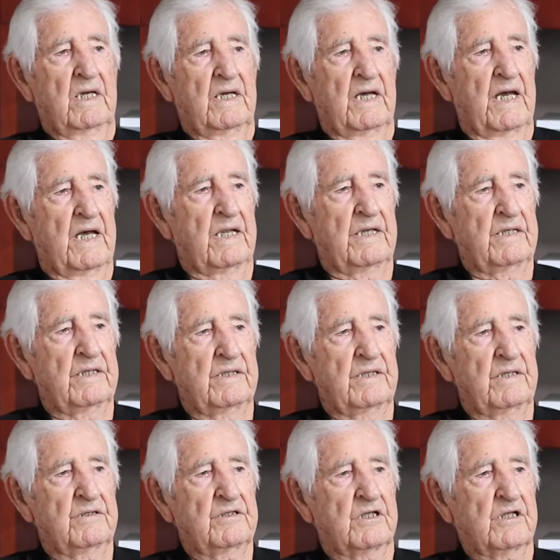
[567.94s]

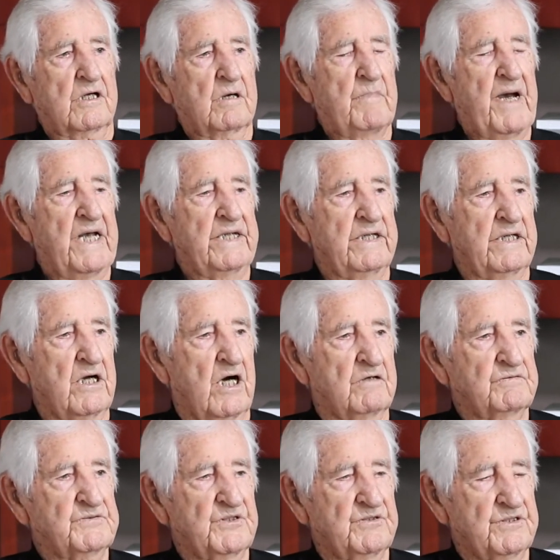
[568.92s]
And the commanding
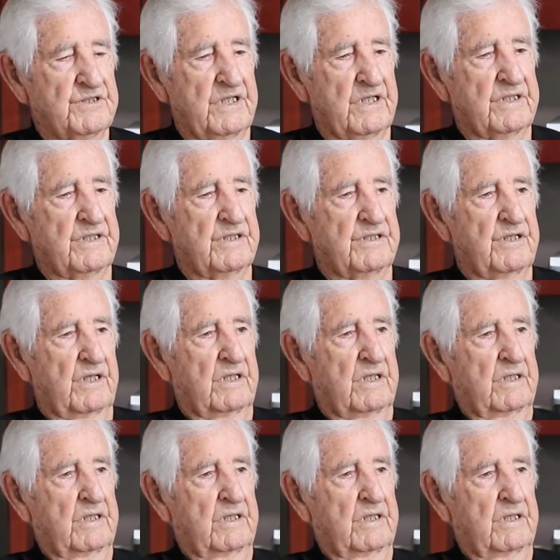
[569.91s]
officer said,